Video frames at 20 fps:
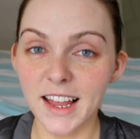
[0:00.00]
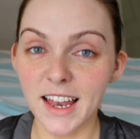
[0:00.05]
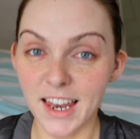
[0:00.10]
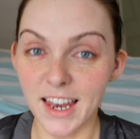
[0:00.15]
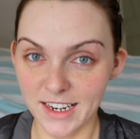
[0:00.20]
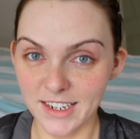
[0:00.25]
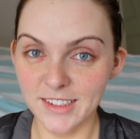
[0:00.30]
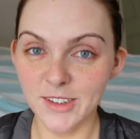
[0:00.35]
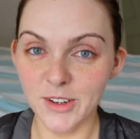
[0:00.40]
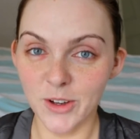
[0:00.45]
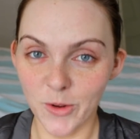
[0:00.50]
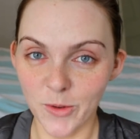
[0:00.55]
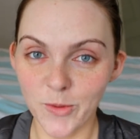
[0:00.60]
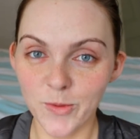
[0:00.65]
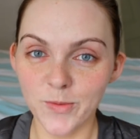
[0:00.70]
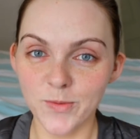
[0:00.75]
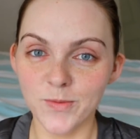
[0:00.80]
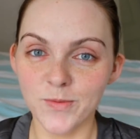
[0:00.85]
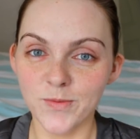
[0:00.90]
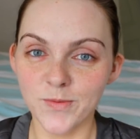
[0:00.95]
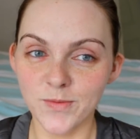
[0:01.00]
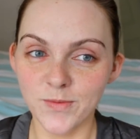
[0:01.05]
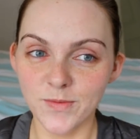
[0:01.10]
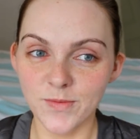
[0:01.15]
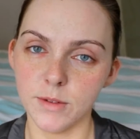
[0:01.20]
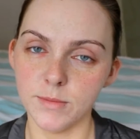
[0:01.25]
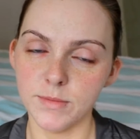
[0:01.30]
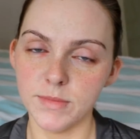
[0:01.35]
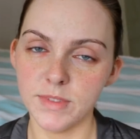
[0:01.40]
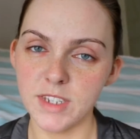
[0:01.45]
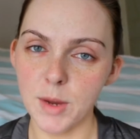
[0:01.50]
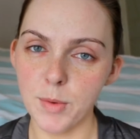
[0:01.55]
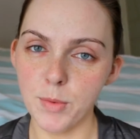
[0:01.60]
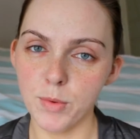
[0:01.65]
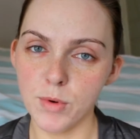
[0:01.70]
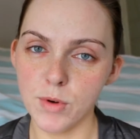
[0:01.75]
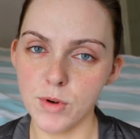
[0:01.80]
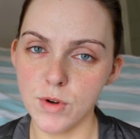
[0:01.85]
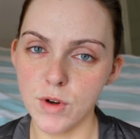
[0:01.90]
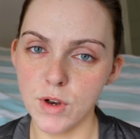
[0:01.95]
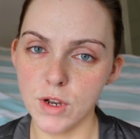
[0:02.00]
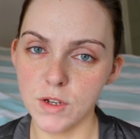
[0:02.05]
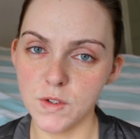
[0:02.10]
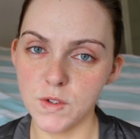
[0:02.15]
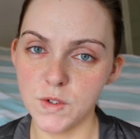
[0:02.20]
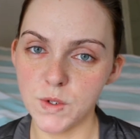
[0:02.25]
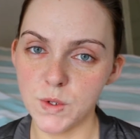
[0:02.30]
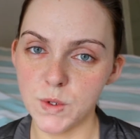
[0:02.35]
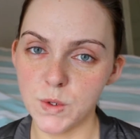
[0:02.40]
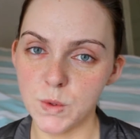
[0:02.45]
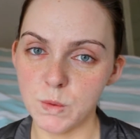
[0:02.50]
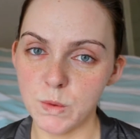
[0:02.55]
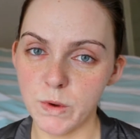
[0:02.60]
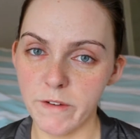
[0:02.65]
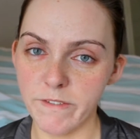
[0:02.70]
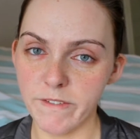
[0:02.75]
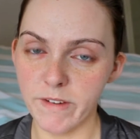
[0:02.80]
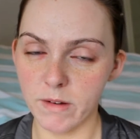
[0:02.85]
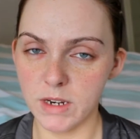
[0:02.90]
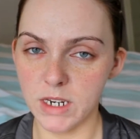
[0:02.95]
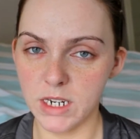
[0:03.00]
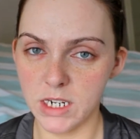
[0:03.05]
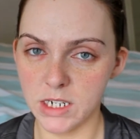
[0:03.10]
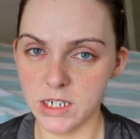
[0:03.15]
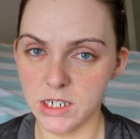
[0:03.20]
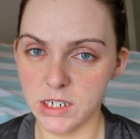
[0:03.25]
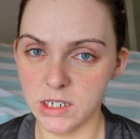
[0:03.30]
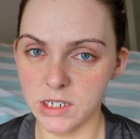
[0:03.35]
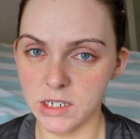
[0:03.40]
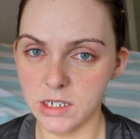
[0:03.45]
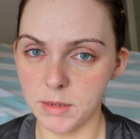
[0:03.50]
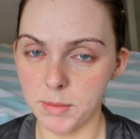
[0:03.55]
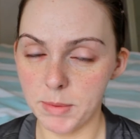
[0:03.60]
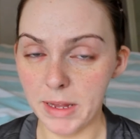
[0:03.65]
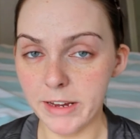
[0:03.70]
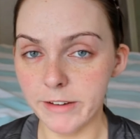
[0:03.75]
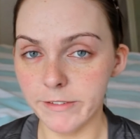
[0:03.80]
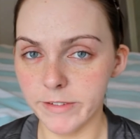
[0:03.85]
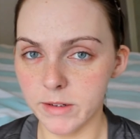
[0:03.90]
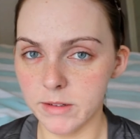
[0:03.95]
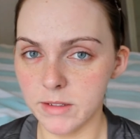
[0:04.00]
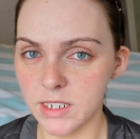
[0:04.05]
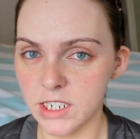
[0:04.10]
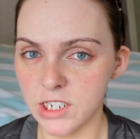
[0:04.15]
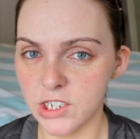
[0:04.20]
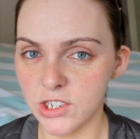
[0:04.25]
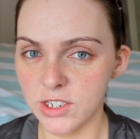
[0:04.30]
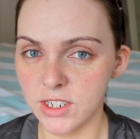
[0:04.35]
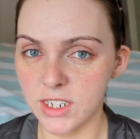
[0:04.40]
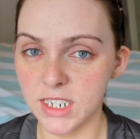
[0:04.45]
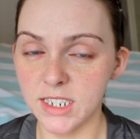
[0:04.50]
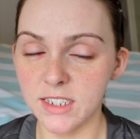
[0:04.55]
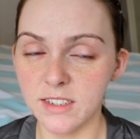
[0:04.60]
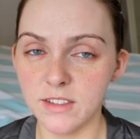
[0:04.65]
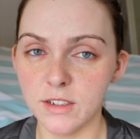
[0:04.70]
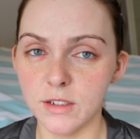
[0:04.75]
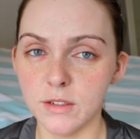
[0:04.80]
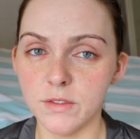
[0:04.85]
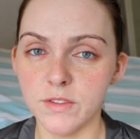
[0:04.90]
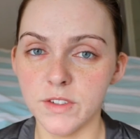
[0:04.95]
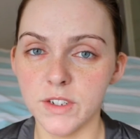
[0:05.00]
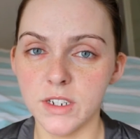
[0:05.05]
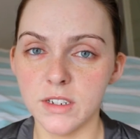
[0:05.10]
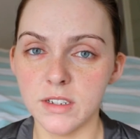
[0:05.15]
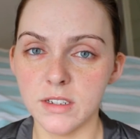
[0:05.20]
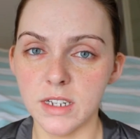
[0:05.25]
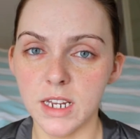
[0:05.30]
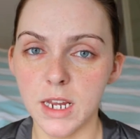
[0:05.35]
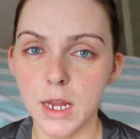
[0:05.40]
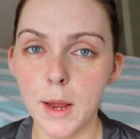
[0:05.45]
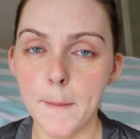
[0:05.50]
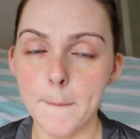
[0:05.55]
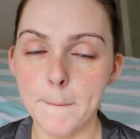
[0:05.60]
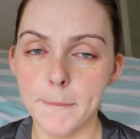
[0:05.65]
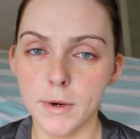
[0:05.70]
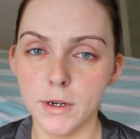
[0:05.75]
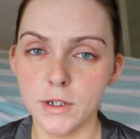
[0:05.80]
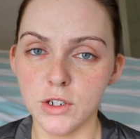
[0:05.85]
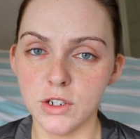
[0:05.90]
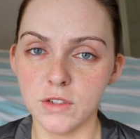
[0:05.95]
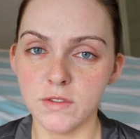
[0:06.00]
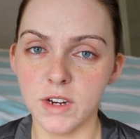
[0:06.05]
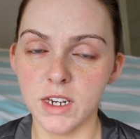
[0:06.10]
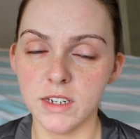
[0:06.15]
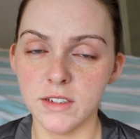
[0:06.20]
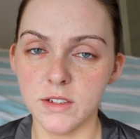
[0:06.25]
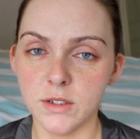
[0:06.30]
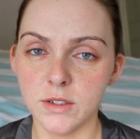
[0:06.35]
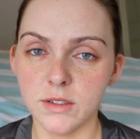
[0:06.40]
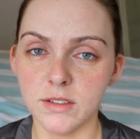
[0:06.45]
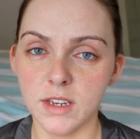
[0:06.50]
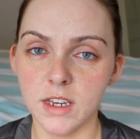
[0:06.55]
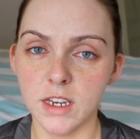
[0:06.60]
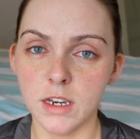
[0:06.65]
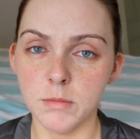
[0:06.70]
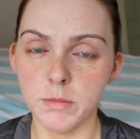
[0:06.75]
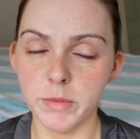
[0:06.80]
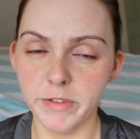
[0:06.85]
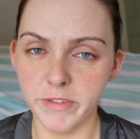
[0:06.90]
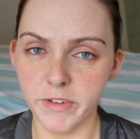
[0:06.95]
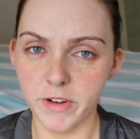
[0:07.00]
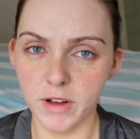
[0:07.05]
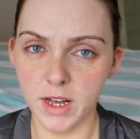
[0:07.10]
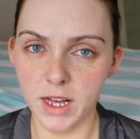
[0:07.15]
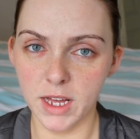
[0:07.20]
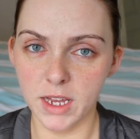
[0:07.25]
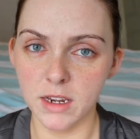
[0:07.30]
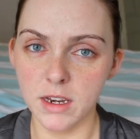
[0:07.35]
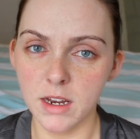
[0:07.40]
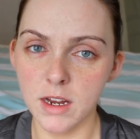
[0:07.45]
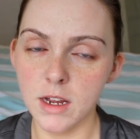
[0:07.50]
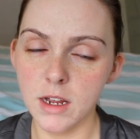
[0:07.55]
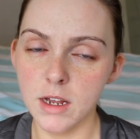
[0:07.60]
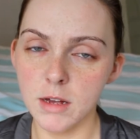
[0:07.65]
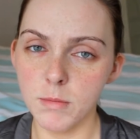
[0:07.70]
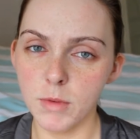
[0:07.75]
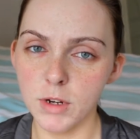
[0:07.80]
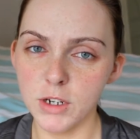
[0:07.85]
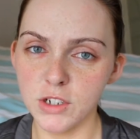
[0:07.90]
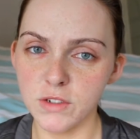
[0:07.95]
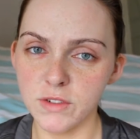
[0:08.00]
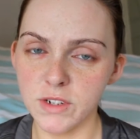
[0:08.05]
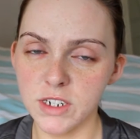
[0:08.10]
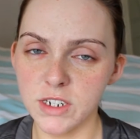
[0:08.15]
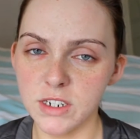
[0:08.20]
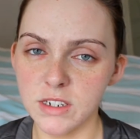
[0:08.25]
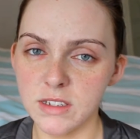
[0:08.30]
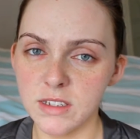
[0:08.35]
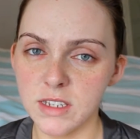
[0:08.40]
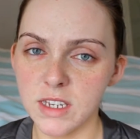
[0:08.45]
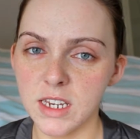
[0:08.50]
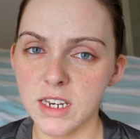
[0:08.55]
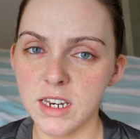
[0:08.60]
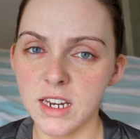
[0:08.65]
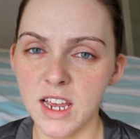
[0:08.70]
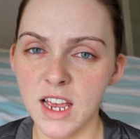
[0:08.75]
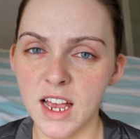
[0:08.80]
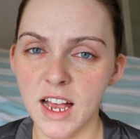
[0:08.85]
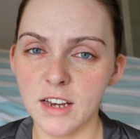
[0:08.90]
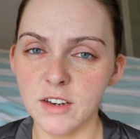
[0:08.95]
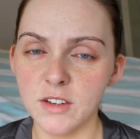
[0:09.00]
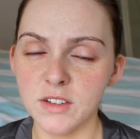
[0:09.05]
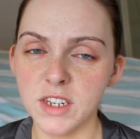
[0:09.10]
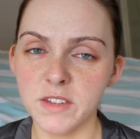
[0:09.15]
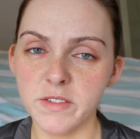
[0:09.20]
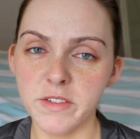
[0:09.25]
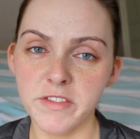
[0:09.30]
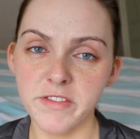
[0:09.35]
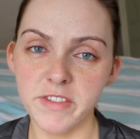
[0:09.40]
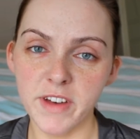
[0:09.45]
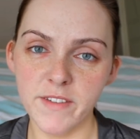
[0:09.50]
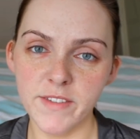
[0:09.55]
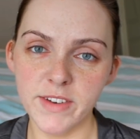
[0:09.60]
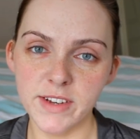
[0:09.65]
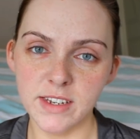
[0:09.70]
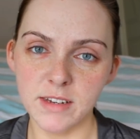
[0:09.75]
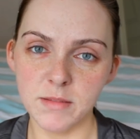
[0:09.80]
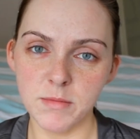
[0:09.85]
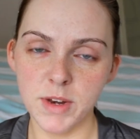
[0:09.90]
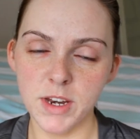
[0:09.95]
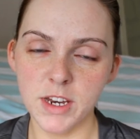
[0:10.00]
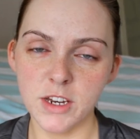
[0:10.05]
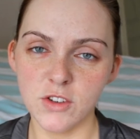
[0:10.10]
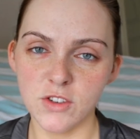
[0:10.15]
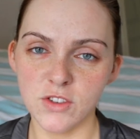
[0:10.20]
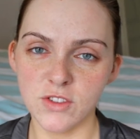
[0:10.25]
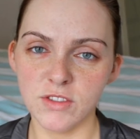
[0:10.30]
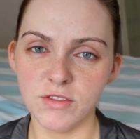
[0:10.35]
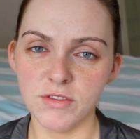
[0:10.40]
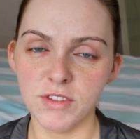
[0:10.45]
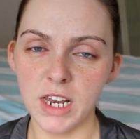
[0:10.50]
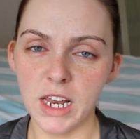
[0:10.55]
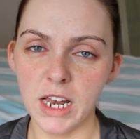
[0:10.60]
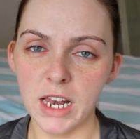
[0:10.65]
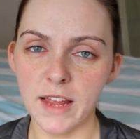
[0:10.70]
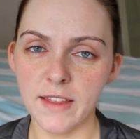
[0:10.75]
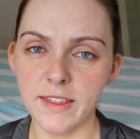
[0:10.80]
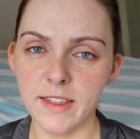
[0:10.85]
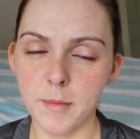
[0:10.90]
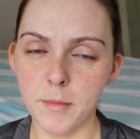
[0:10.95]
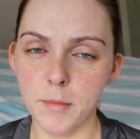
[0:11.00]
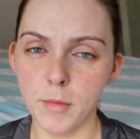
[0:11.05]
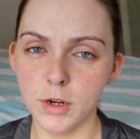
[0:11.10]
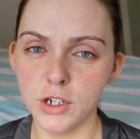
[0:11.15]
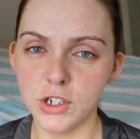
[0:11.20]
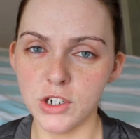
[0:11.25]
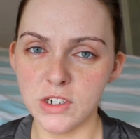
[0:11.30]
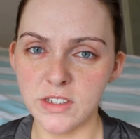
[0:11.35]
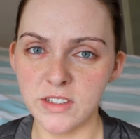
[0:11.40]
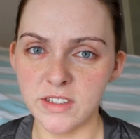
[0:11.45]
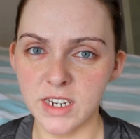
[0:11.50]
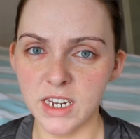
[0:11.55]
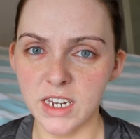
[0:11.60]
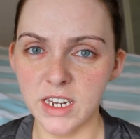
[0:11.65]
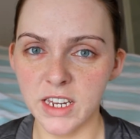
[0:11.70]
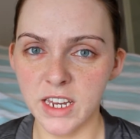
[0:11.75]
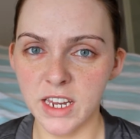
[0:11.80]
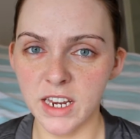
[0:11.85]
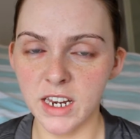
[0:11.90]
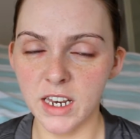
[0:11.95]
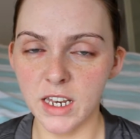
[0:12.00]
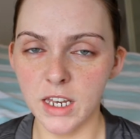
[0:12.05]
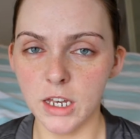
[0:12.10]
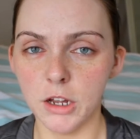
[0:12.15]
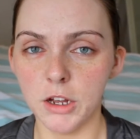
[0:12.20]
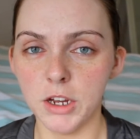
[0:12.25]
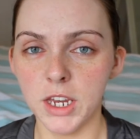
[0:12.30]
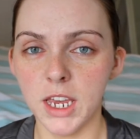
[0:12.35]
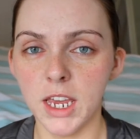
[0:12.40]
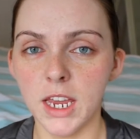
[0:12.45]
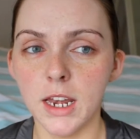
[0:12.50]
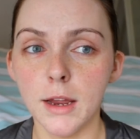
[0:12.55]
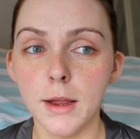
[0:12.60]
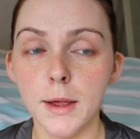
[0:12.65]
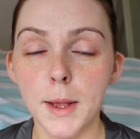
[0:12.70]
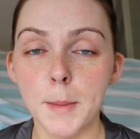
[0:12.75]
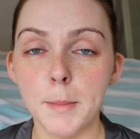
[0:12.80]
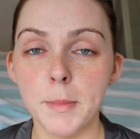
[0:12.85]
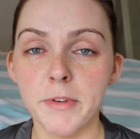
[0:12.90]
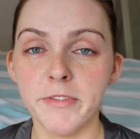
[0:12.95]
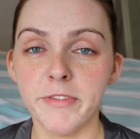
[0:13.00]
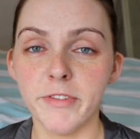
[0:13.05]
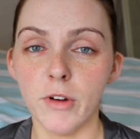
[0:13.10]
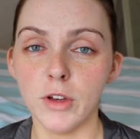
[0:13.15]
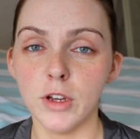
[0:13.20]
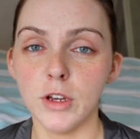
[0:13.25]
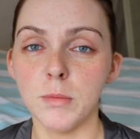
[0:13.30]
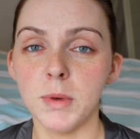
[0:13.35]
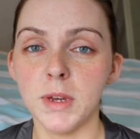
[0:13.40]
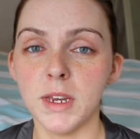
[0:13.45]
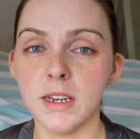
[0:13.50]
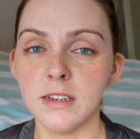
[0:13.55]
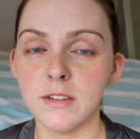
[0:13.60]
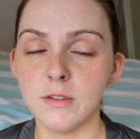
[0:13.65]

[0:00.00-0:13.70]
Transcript: Let's go. So, step one to applying foundation is to firstly moisturise your skin beforehand. Moisturise your skin and just give it 5 or 10 minutes just to really let that moisture sink in and lock in before you begin